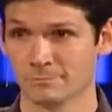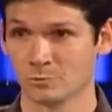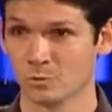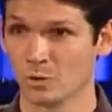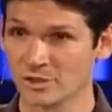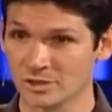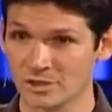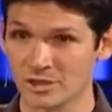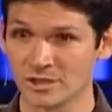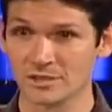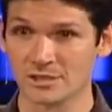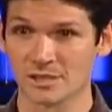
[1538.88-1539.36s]

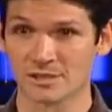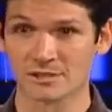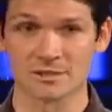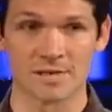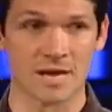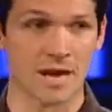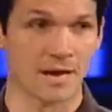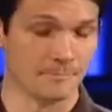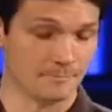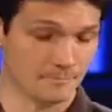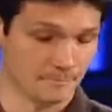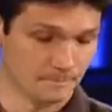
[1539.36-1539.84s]
What she just
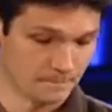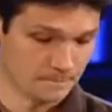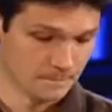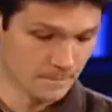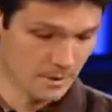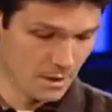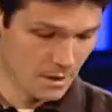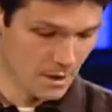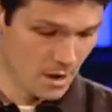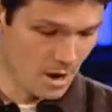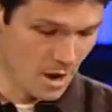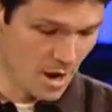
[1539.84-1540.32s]
said,
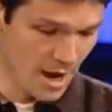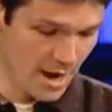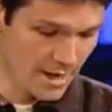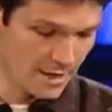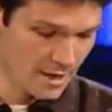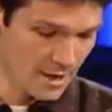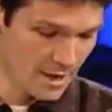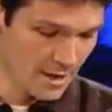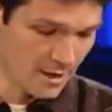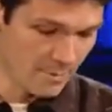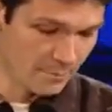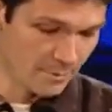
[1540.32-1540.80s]
all
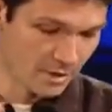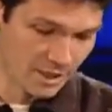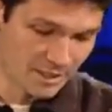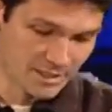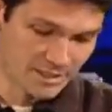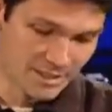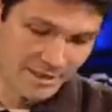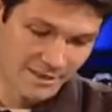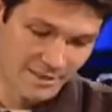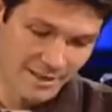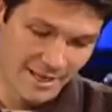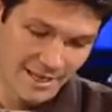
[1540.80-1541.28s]
right? But
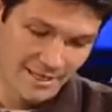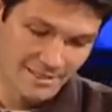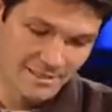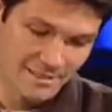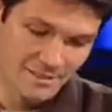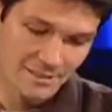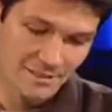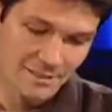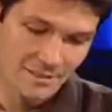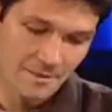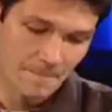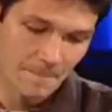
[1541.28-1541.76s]
listen to
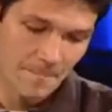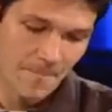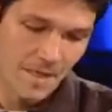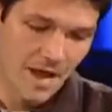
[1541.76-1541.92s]
this.